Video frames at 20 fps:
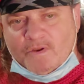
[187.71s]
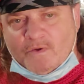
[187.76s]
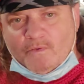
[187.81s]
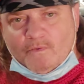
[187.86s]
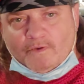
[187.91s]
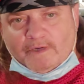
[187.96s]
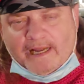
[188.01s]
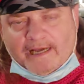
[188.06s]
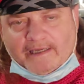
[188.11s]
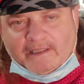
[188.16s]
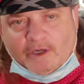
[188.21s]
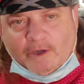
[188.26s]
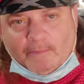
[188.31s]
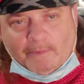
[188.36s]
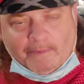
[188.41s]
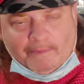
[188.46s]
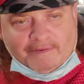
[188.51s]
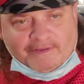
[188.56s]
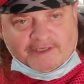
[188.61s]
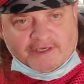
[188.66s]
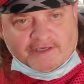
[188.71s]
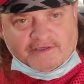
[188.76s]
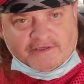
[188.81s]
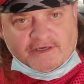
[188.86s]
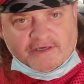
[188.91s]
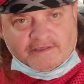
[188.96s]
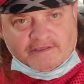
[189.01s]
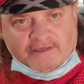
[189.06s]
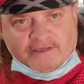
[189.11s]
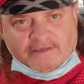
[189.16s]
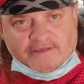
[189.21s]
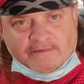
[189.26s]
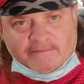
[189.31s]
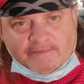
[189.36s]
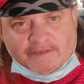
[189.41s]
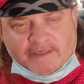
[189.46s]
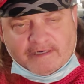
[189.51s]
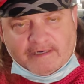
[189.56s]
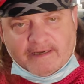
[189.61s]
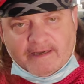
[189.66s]
were like global positioning
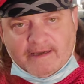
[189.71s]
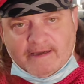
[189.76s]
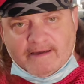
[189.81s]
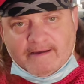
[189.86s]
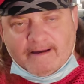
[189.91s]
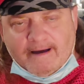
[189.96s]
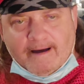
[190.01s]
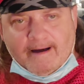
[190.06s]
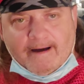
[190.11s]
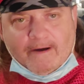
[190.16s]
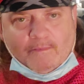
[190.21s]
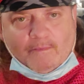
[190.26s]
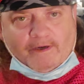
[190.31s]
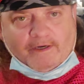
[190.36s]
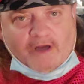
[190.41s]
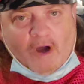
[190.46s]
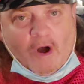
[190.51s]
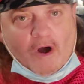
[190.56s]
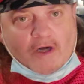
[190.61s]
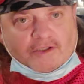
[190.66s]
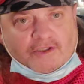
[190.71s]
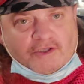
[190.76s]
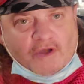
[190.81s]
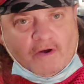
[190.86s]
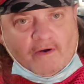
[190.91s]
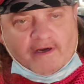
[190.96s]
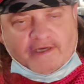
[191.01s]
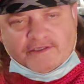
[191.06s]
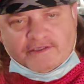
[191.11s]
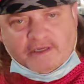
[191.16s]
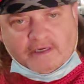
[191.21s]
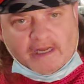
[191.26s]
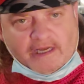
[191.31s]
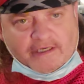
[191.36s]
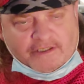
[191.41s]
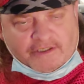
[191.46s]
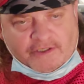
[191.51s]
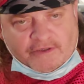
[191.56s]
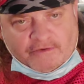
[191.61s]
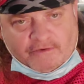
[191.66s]
systems, and what OnStar is to
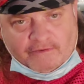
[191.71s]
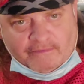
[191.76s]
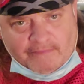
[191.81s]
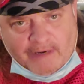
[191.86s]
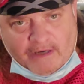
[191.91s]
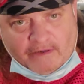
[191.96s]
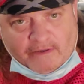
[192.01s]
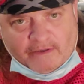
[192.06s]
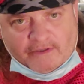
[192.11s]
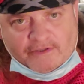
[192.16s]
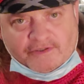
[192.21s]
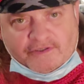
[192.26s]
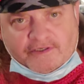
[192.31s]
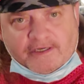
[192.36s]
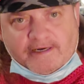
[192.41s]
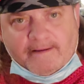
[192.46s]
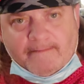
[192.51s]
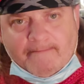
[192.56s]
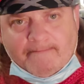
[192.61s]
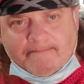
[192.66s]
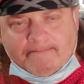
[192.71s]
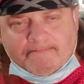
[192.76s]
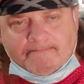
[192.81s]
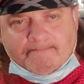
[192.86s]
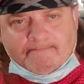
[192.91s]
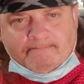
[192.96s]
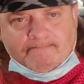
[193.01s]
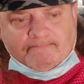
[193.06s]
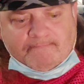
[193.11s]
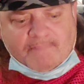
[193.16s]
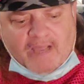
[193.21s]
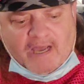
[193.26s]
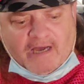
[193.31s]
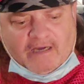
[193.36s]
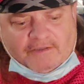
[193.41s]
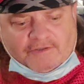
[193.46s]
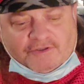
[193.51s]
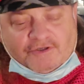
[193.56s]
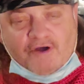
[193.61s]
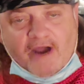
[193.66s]
like General Motors, and
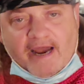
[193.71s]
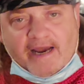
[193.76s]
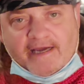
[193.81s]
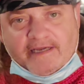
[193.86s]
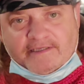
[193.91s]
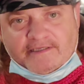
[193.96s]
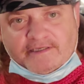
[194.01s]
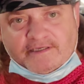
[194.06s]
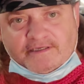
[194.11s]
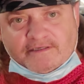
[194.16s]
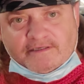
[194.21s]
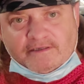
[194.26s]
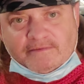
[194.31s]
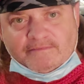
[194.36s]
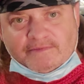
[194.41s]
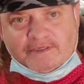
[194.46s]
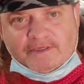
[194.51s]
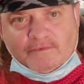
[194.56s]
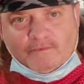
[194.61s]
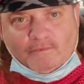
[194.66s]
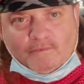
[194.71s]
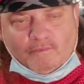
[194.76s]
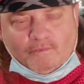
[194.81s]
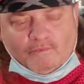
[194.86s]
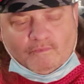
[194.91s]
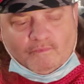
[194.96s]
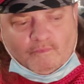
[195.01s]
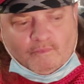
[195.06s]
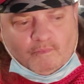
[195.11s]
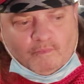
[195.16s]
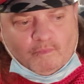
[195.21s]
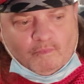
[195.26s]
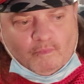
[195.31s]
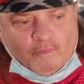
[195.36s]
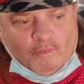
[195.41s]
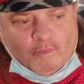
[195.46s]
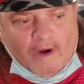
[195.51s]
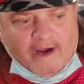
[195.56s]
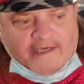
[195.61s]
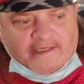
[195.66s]
tracking systems
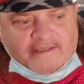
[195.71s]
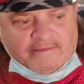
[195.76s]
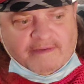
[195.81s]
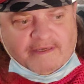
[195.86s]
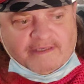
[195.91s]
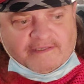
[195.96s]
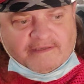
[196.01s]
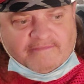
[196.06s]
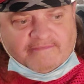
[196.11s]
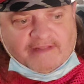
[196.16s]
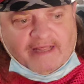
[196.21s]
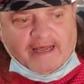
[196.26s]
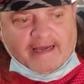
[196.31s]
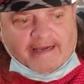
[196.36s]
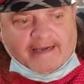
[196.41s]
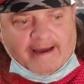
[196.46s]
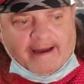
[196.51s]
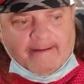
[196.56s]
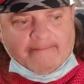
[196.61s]
and ways and means of like